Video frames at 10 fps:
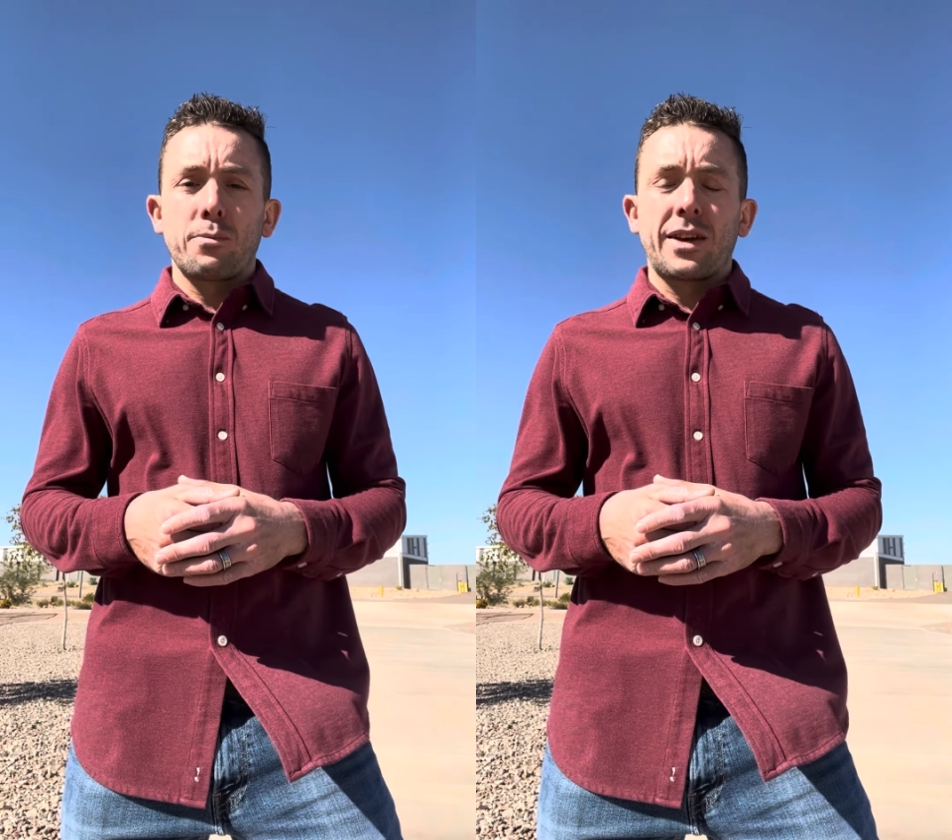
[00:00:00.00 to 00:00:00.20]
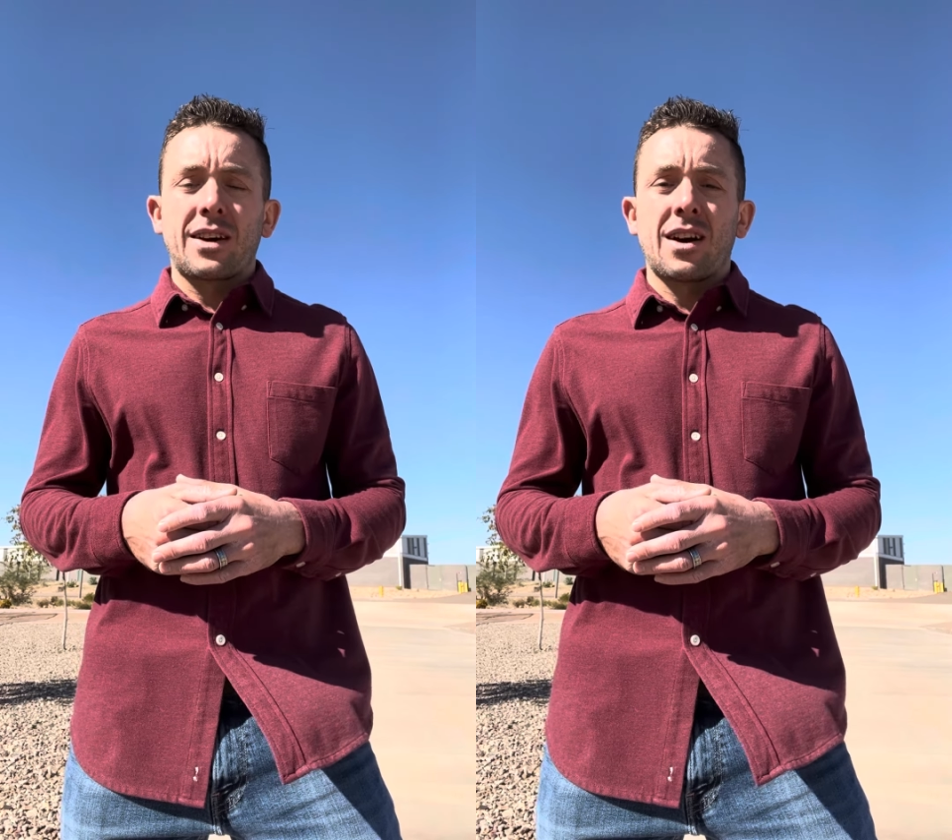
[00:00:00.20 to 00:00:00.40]

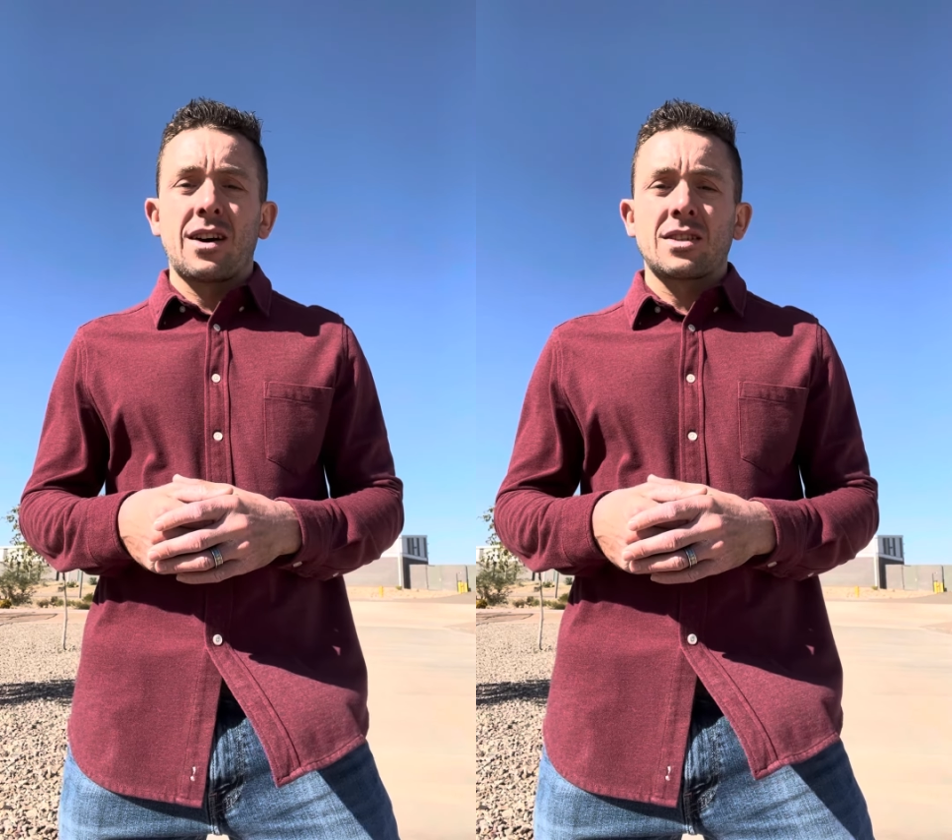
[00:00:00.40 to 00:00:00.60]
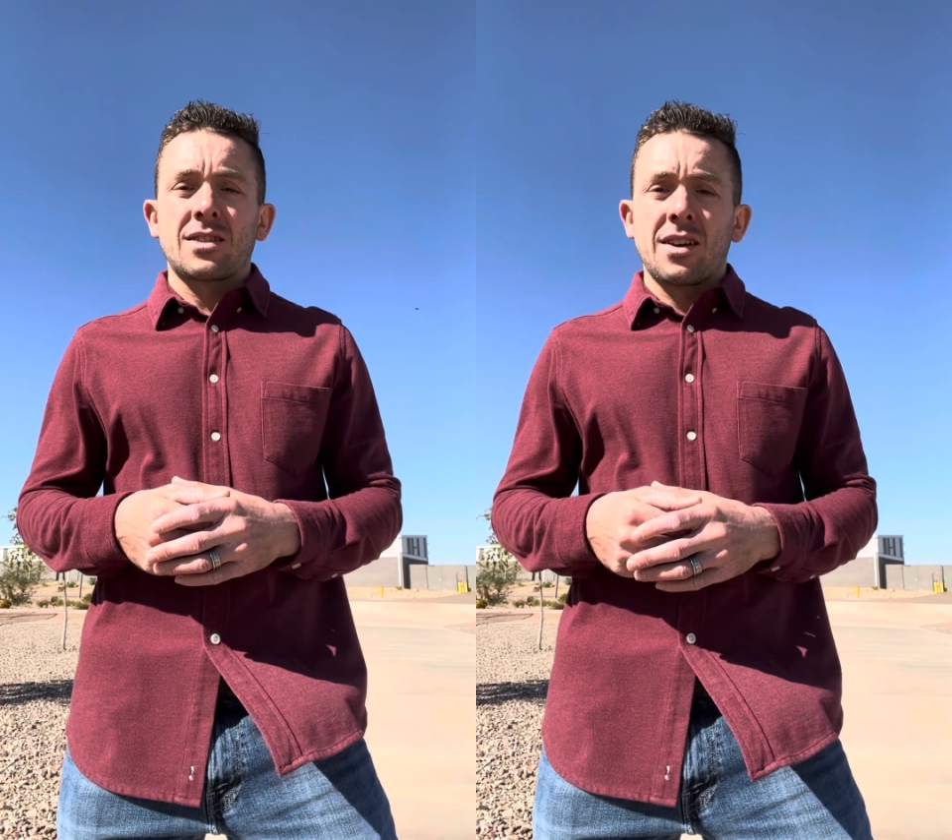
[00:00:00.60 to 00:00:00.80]

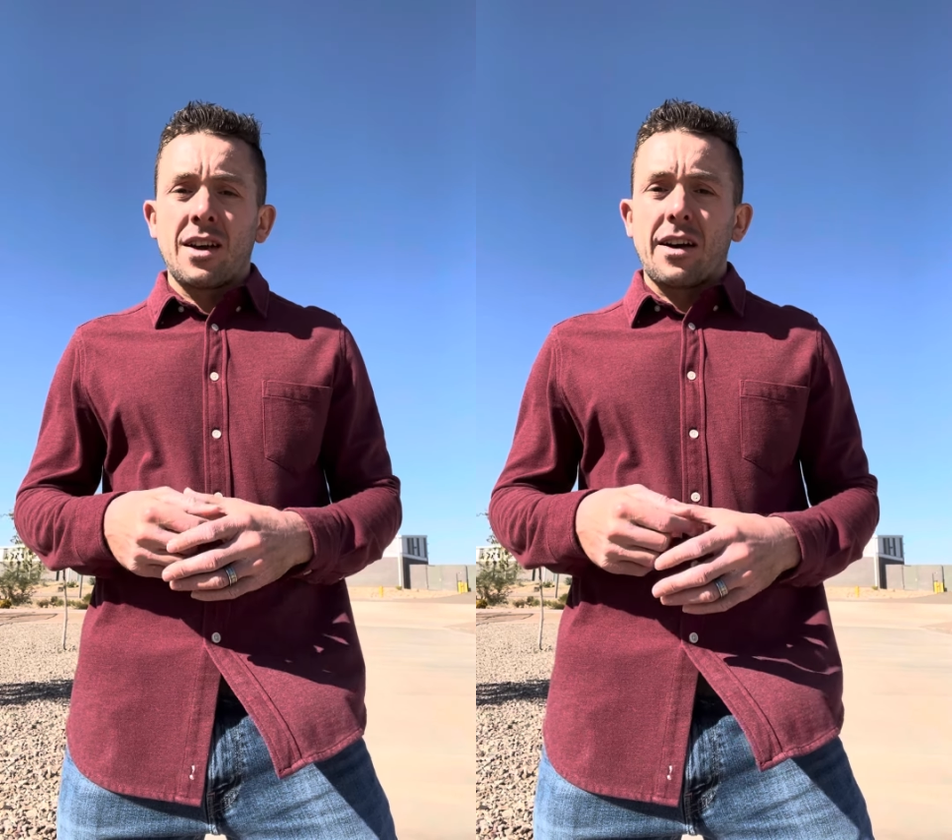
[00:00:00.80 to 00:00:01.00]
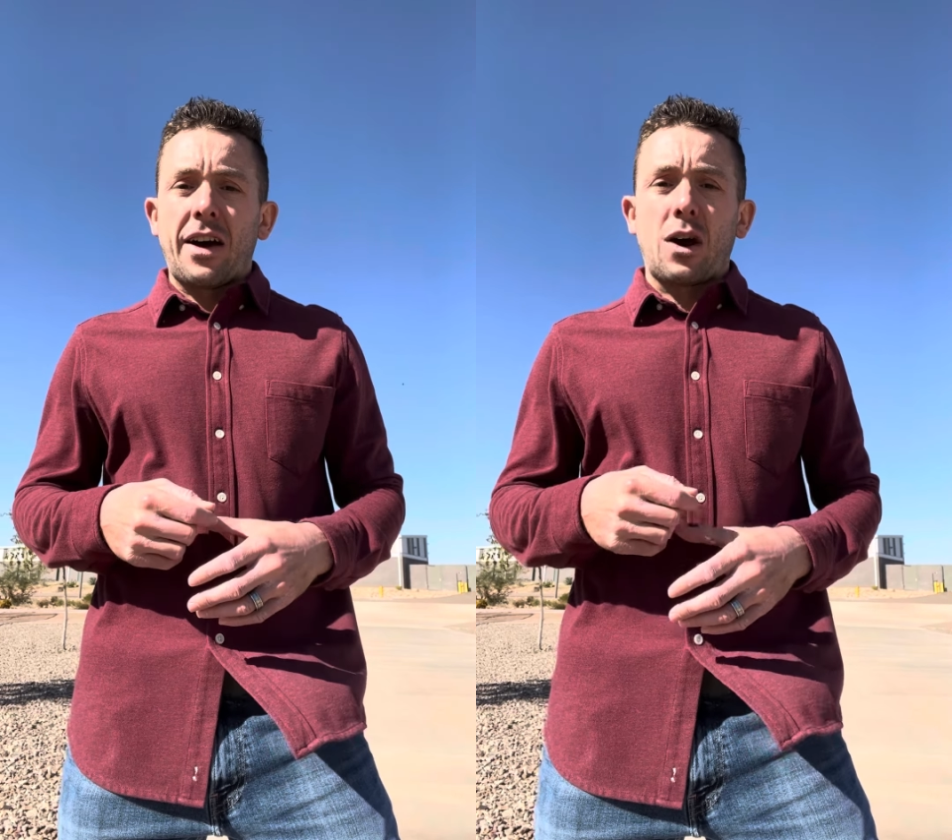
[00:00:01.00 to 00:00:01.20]
because
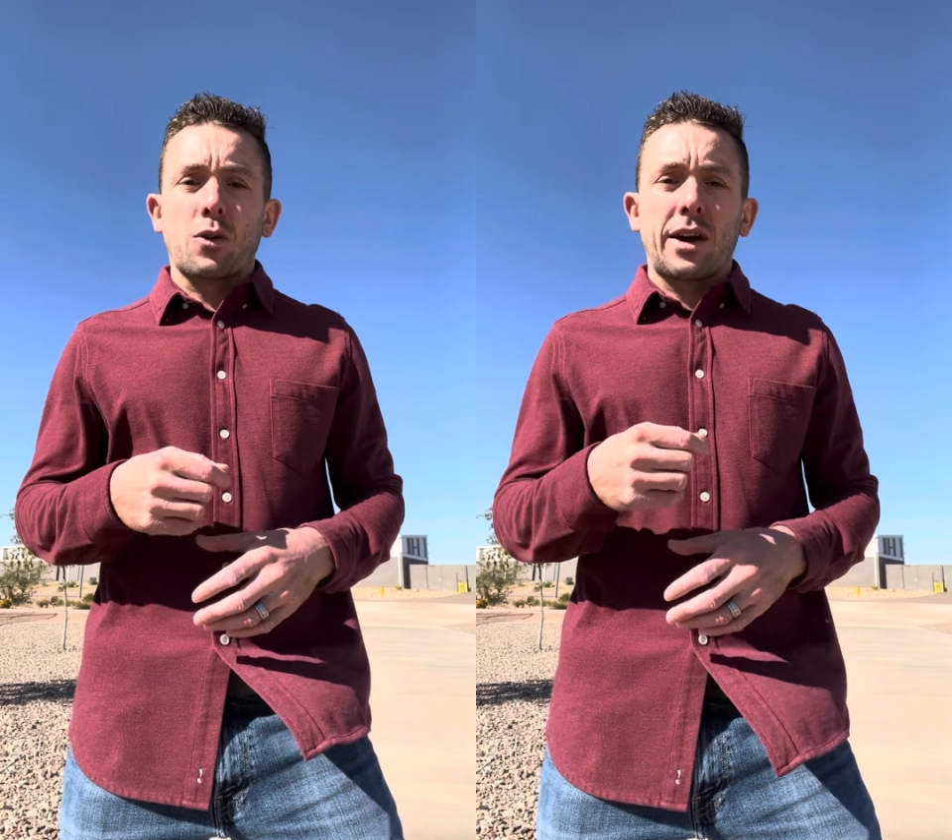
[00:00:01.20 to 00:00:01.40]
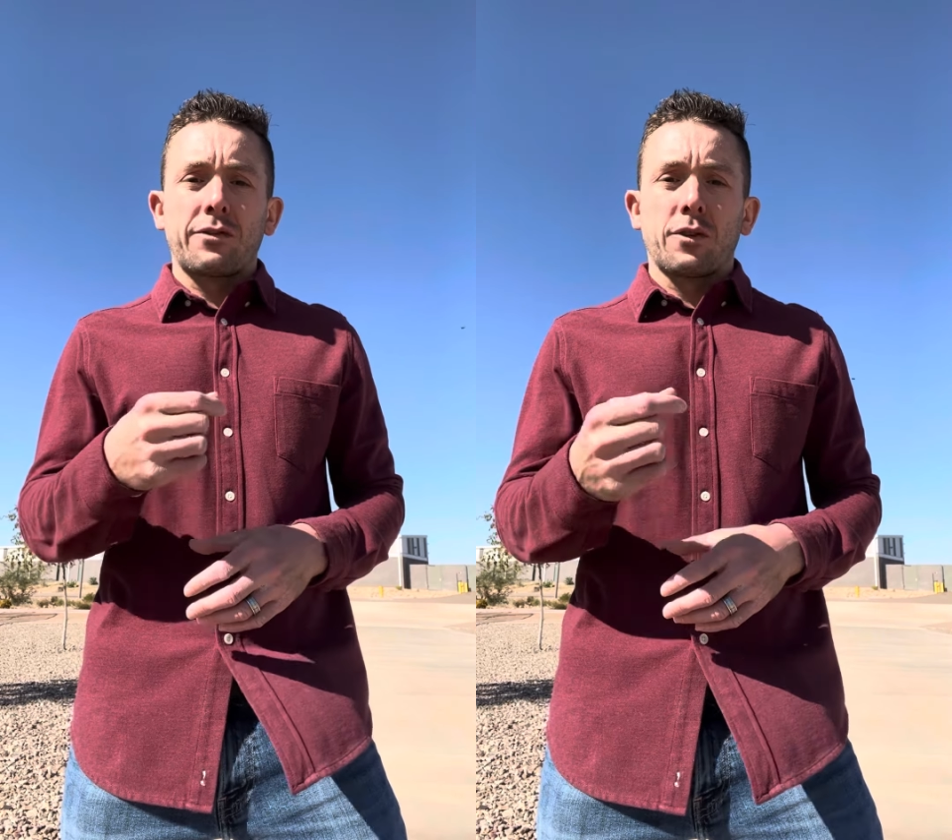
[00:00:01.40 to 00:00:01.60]
of how
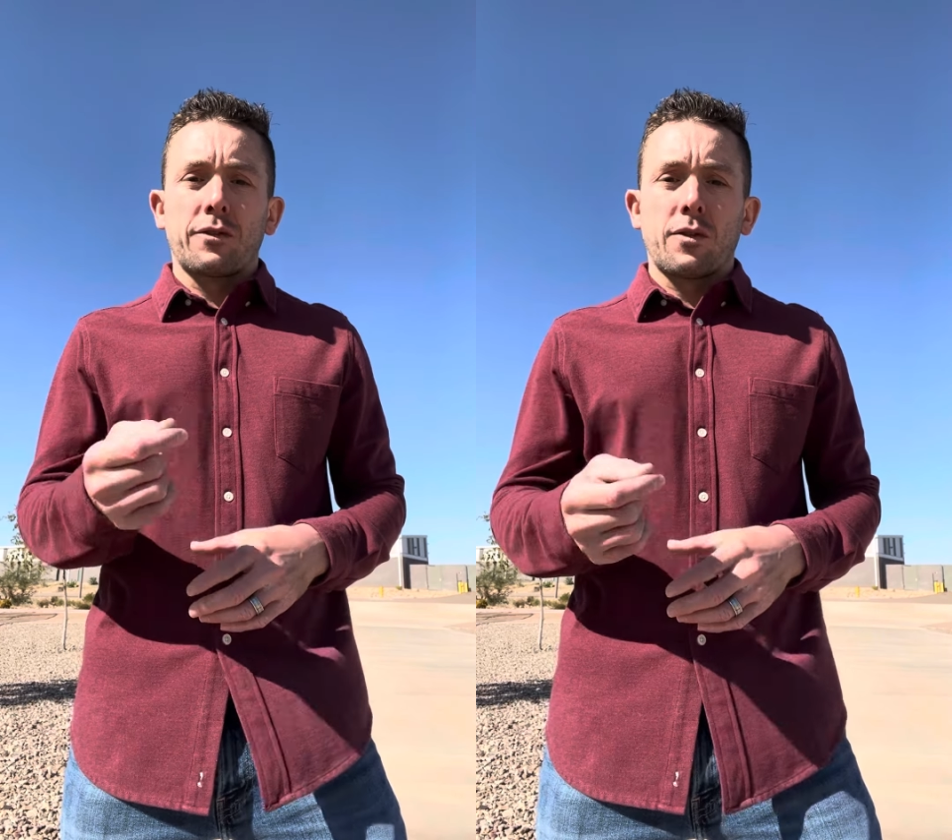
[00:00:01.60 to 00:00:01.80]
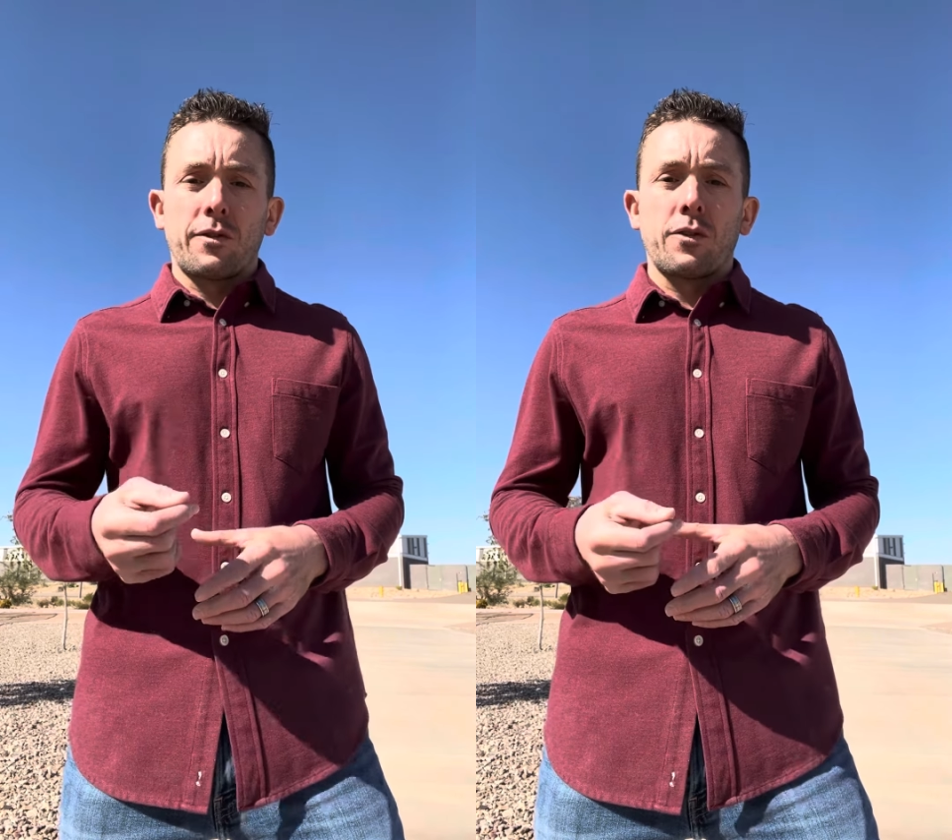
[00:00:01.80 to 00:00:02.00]
grateful for,